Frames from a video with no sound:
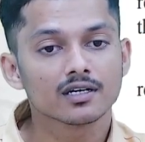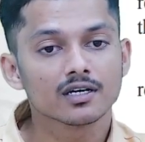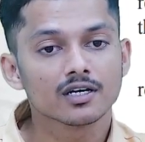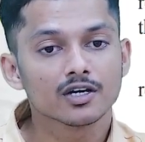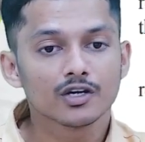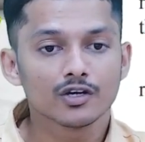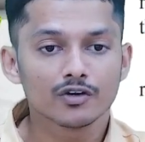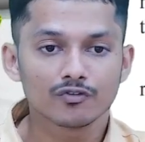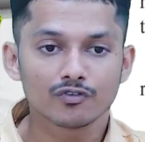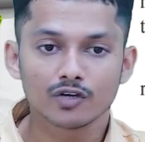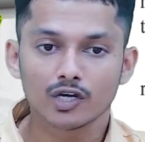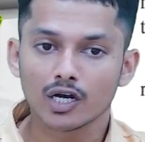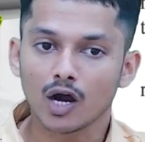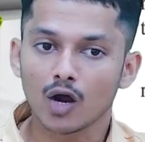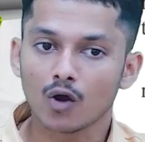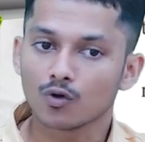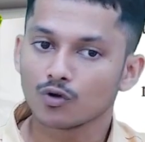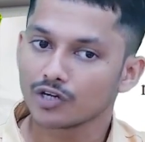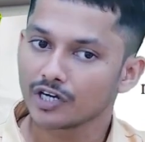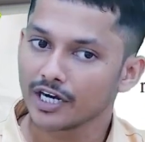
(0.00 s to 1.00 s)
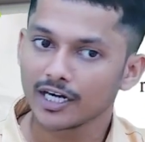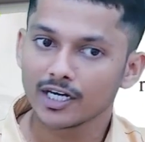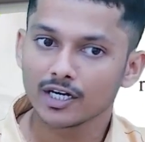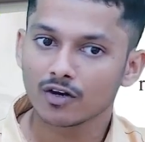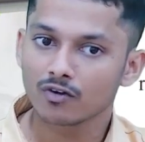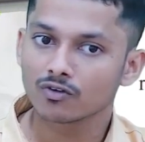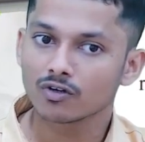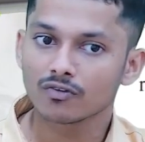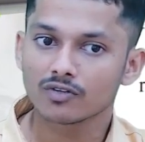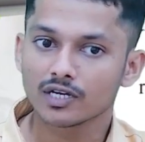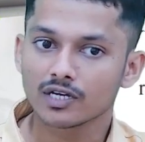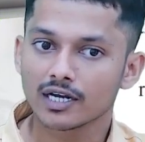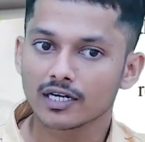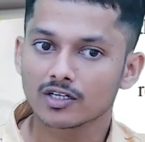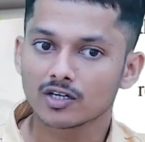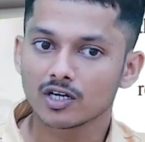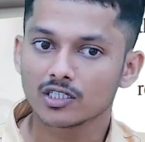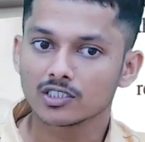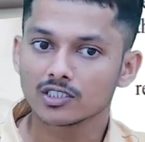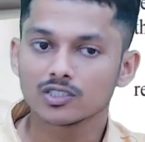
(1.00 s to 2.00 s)
If you are outdated out of the
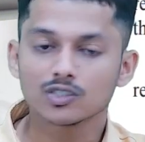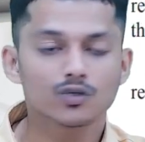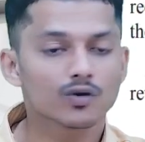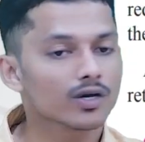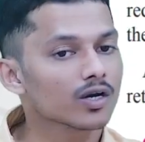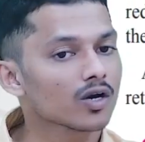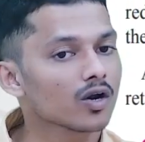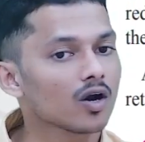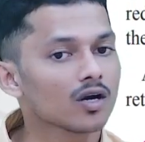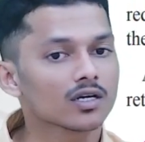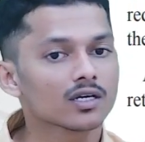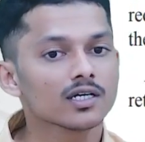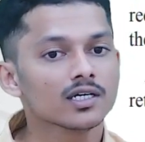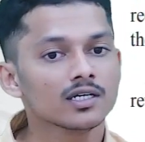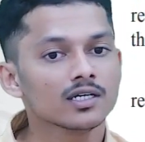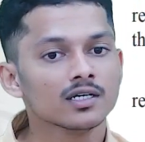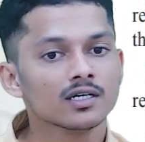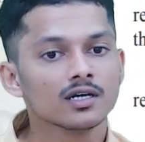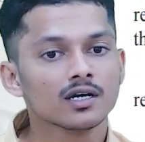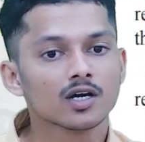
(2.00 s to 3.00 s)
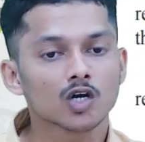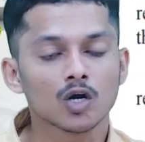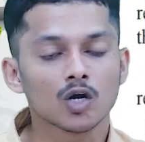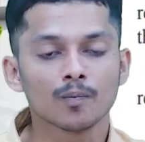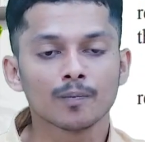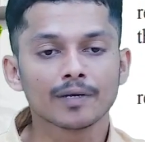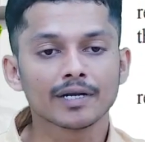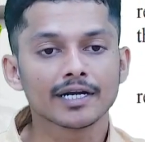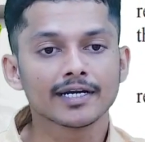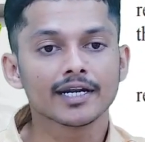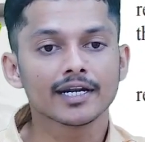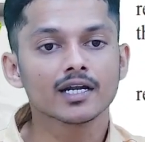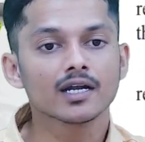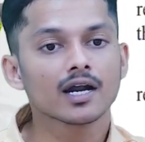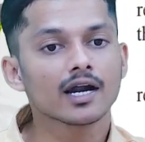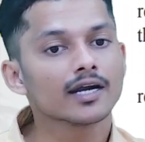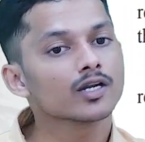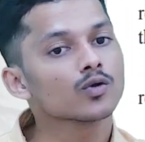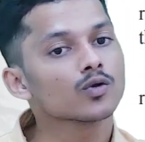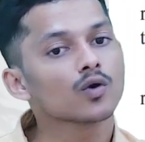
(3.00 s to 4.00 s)
technologies, you are not a competitor
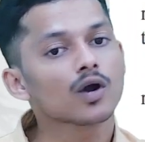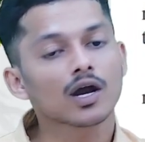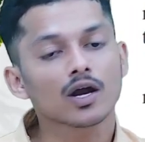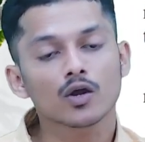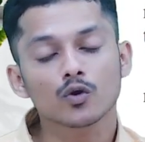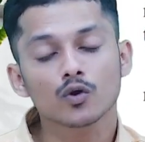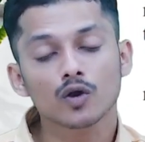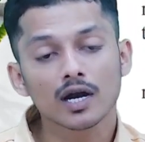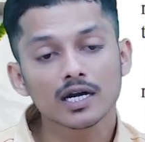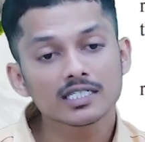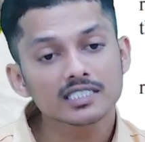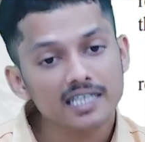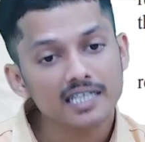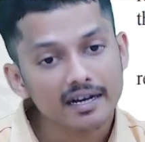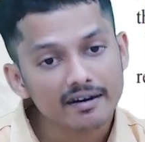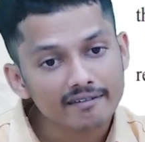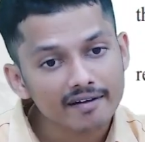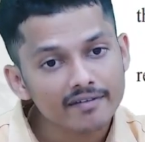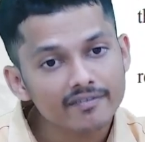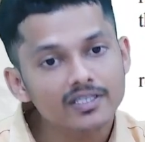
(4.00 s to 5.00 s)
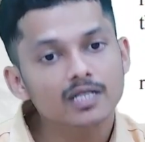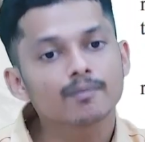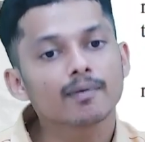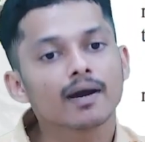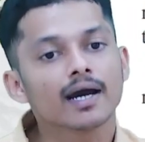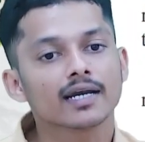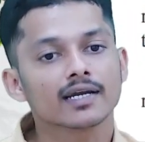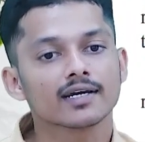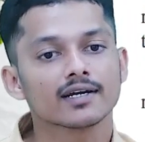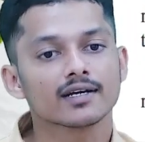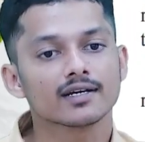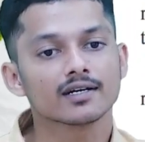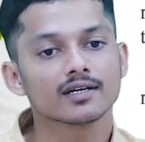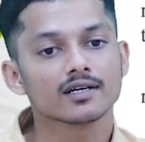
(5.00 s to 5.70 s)
and you can't survive in the market.